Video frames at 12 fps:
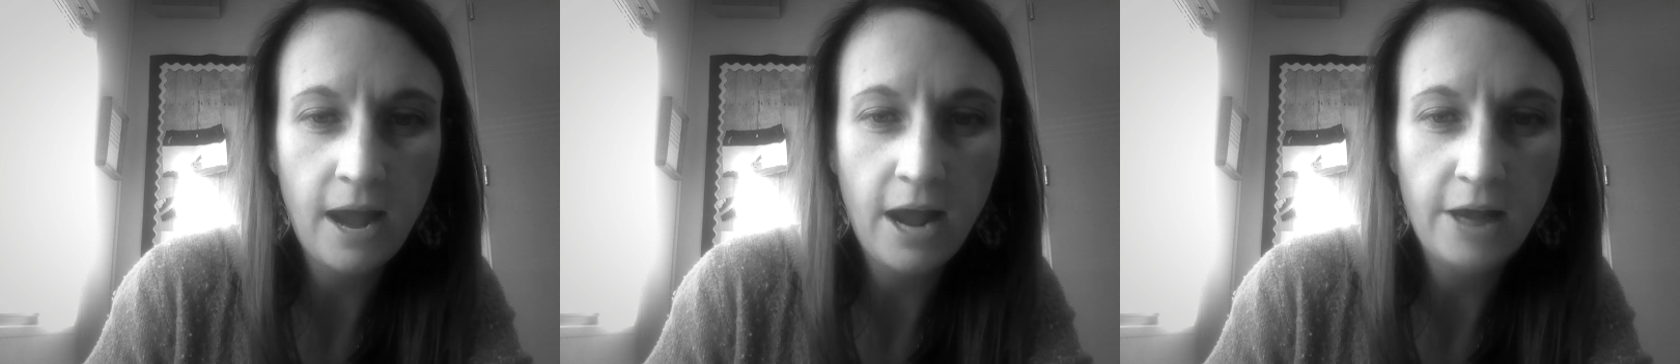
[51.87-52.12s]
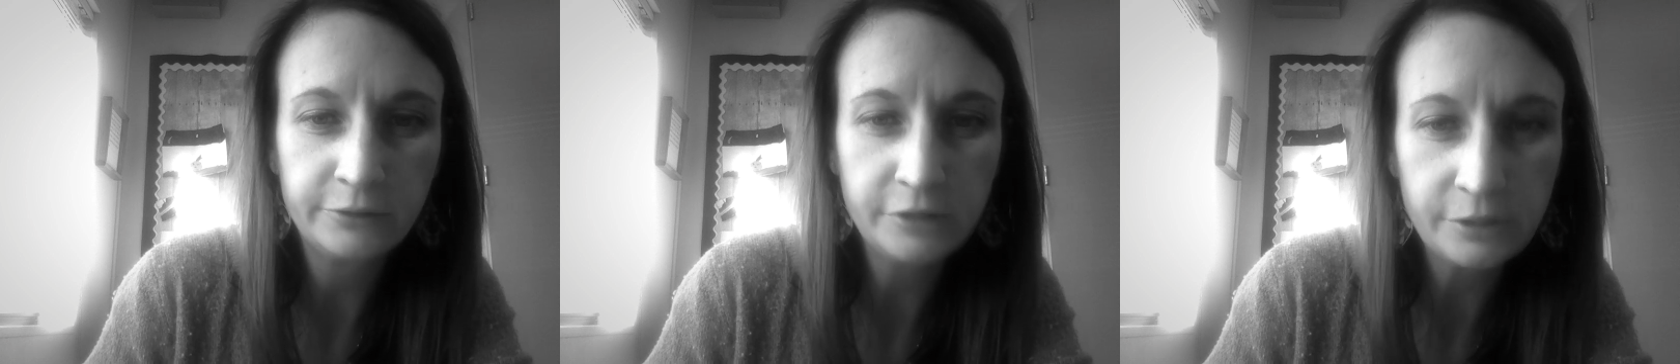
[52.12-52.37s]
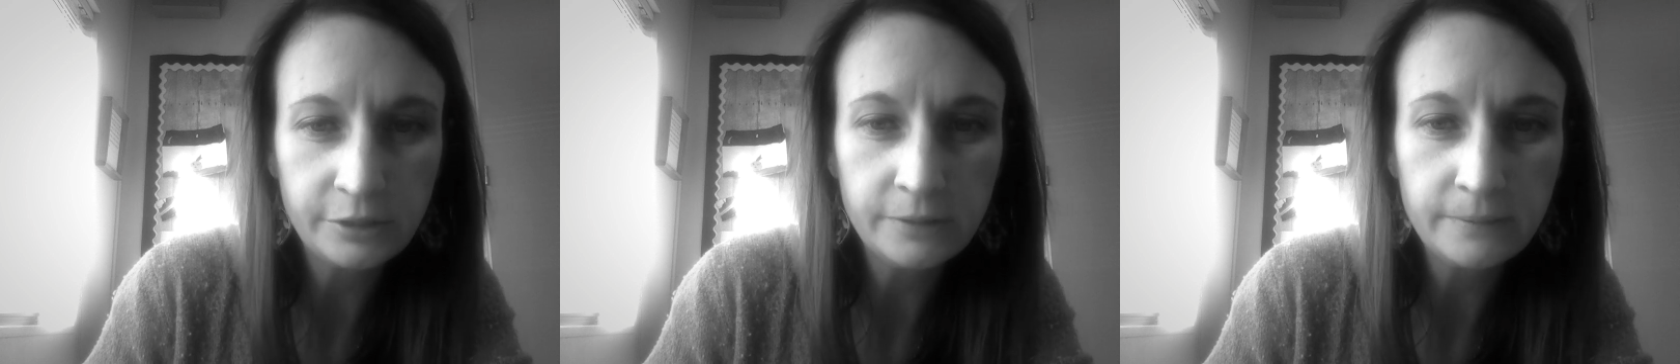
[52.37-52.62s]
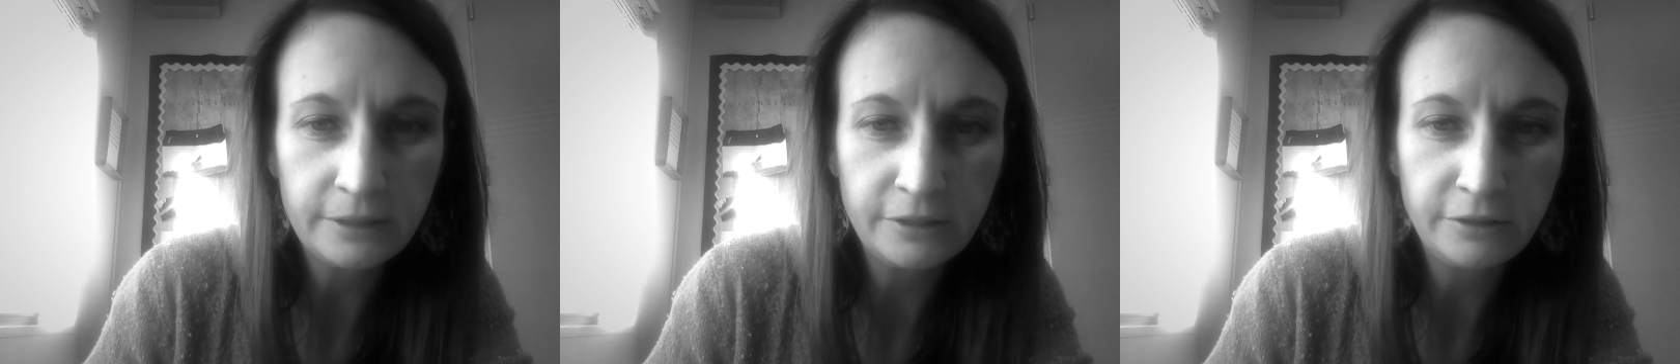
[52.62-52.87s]
As a
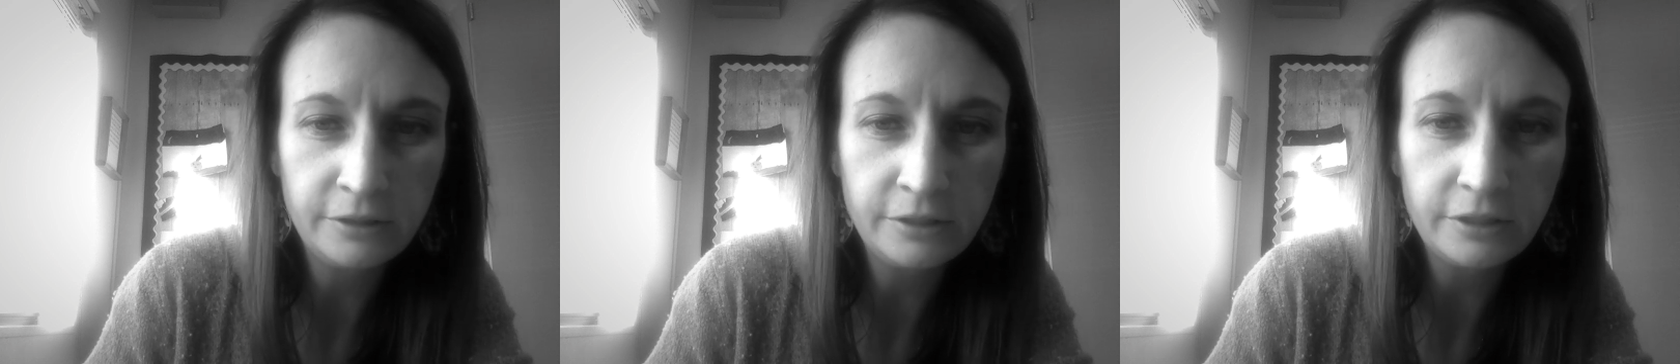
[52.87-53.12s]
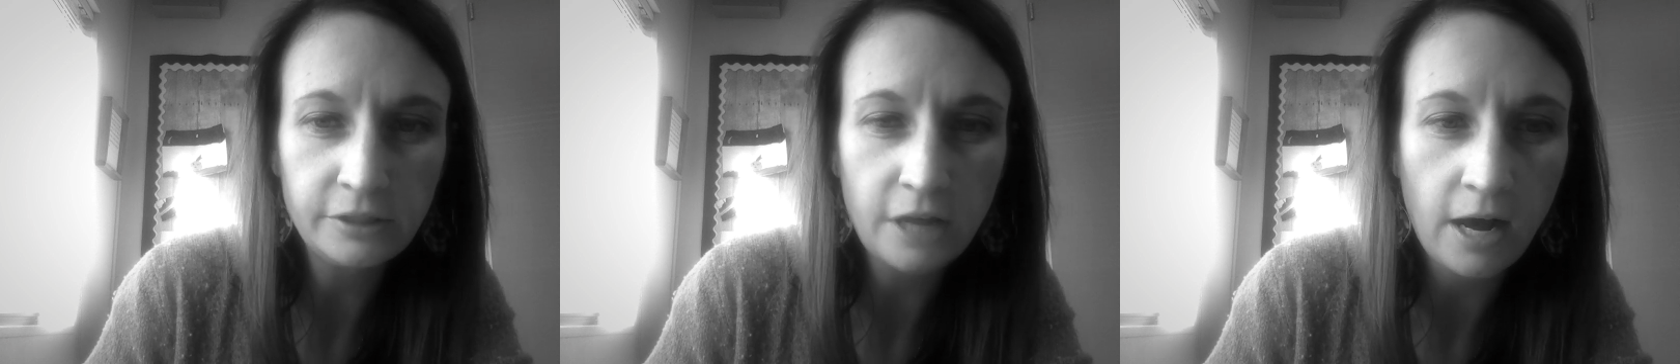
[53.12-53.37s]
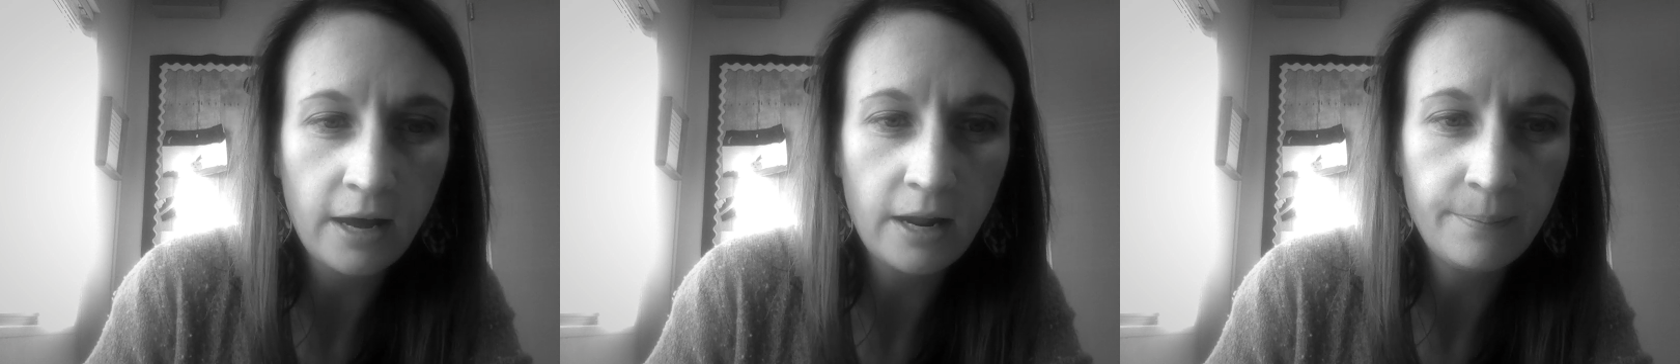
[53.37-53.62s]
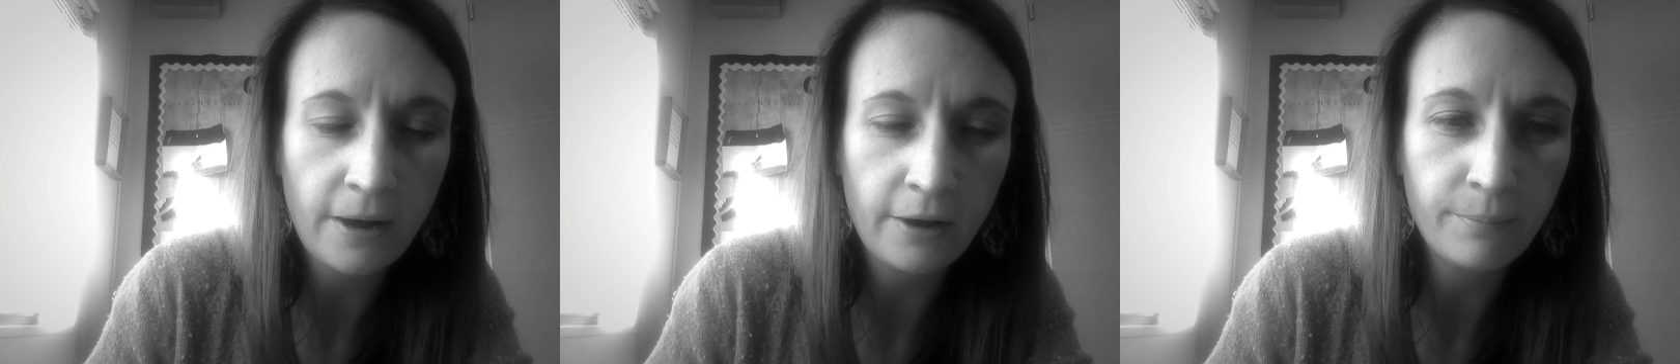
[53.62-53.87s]
result, my students are taught
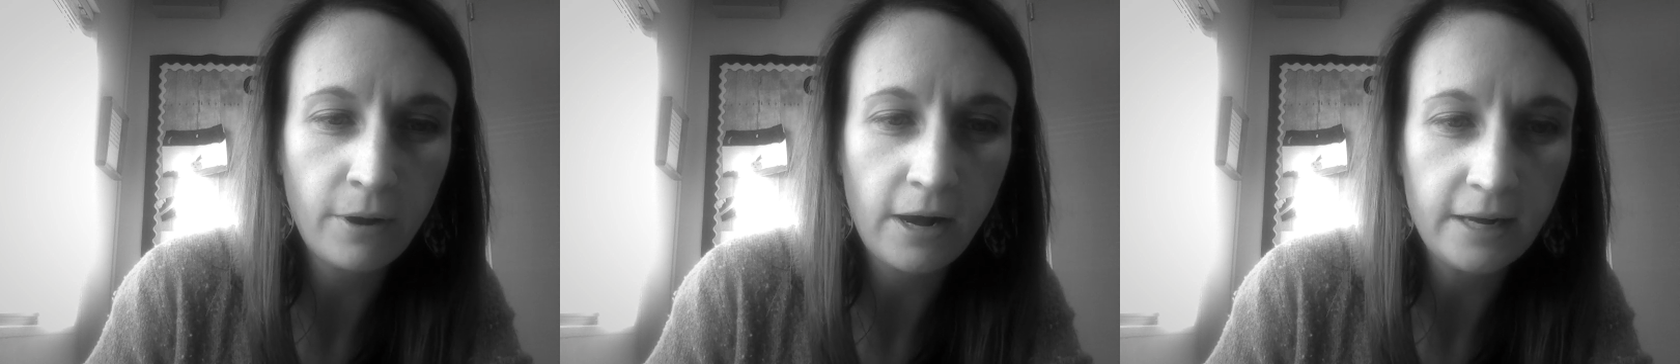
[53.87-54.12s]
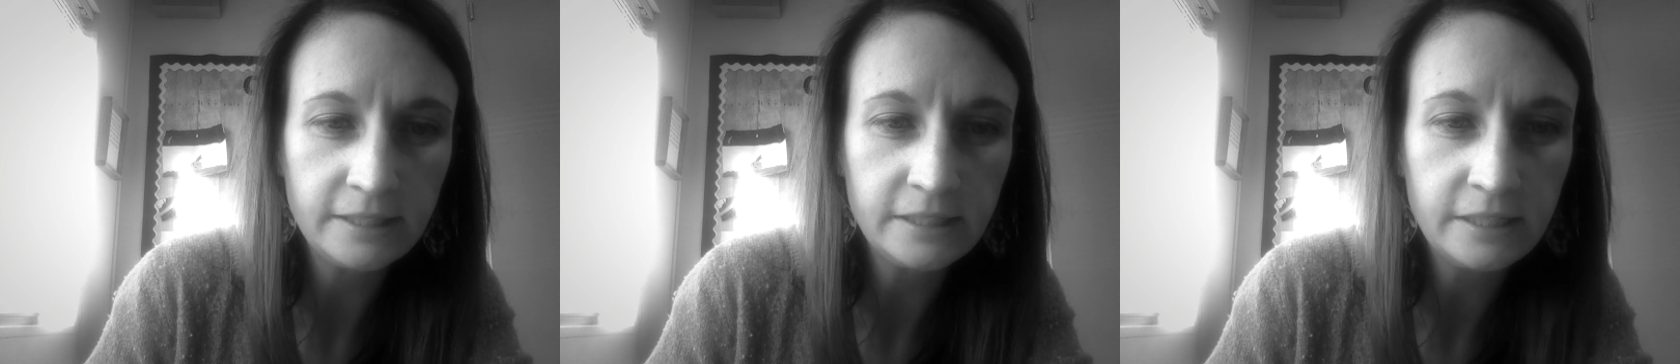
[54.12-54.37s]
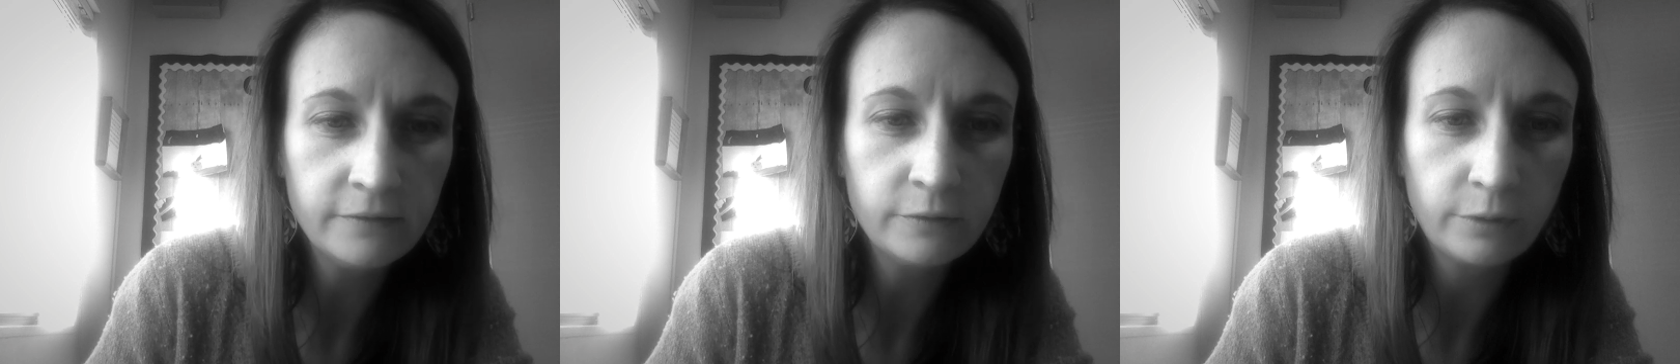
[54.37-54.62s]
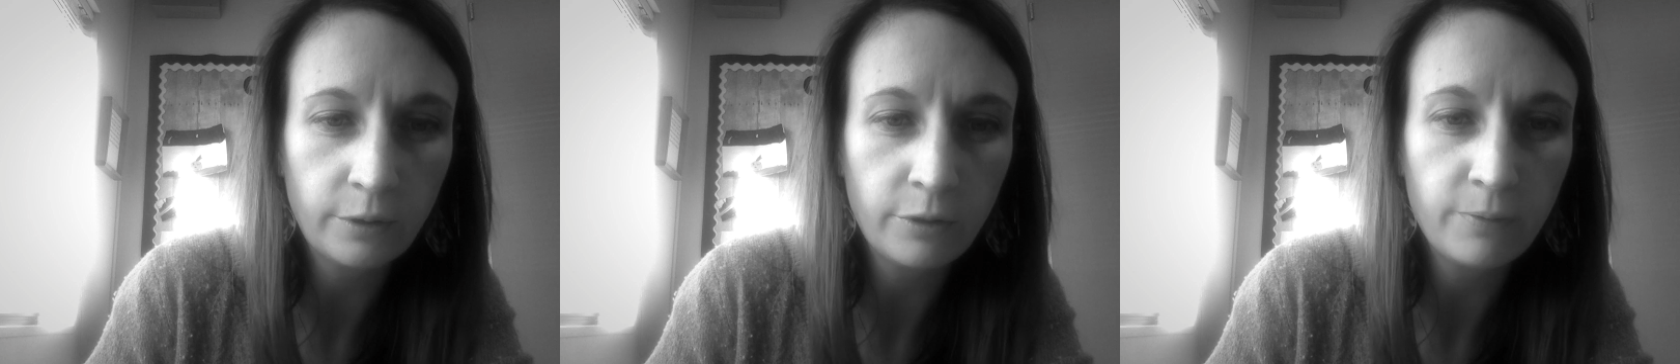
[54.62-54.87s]
about positive
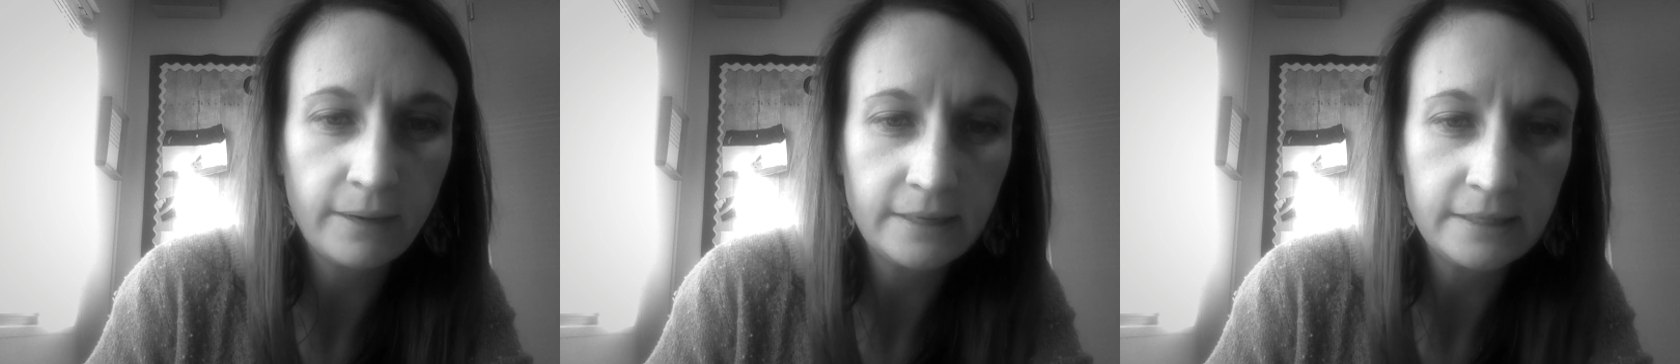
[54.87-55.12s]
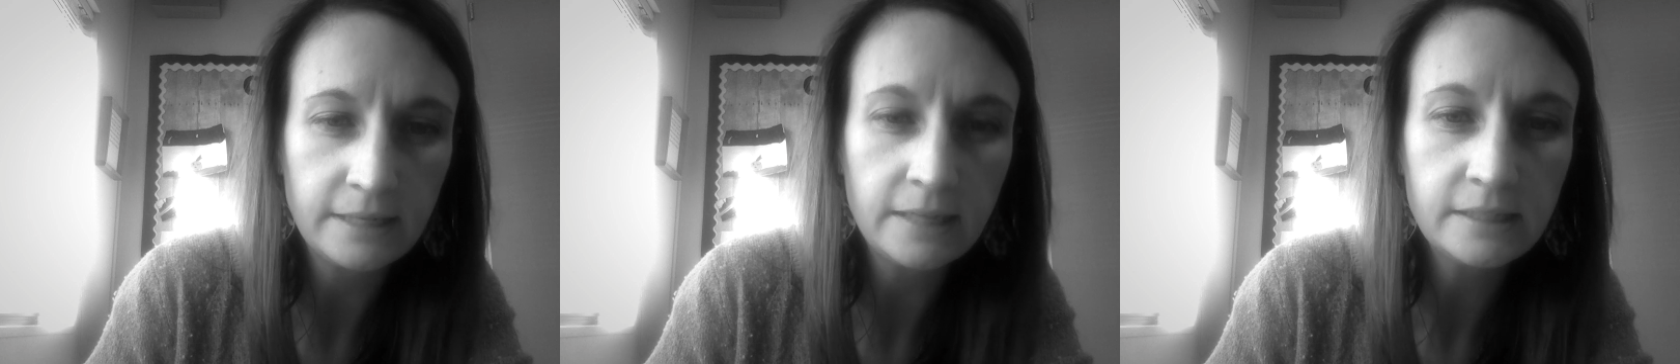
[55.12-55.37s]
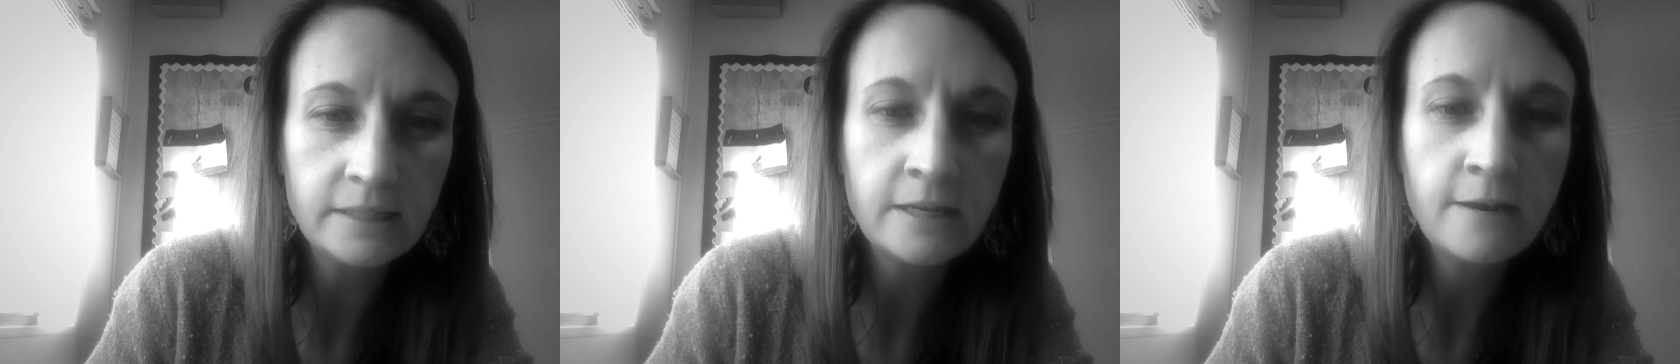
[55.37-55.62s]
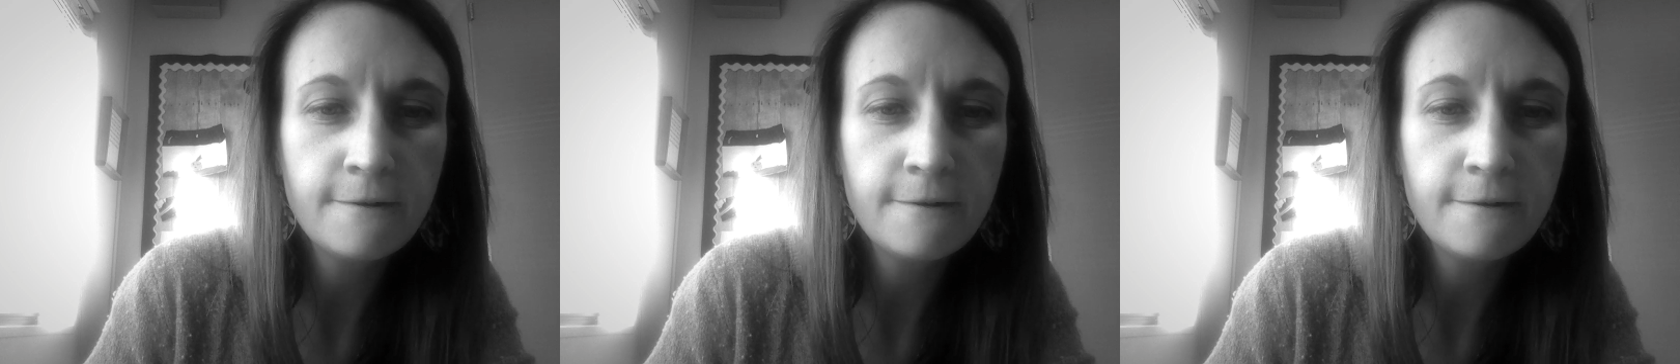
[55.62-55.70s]
growth mindsets